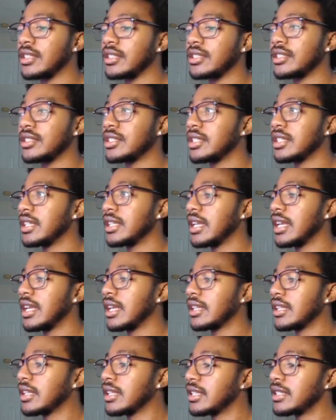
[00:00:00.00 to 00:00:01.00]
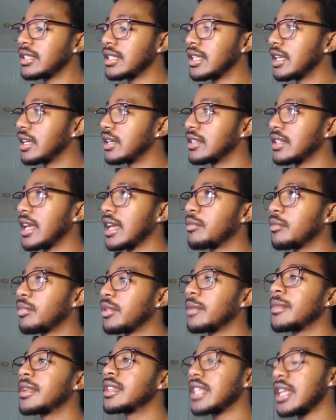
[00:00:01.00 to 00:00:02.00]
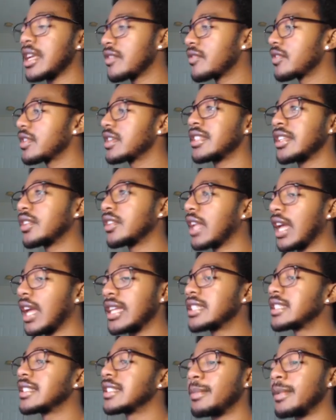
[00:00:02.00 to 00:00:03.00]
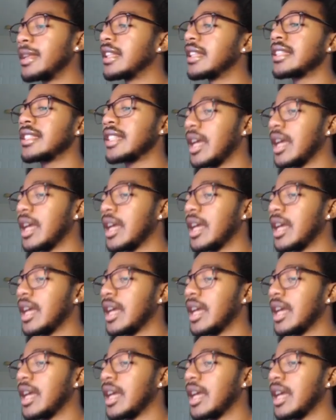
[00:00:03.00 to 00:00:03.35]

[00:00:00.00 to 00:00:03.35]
She gets yelled at pretty much every single night she's been in this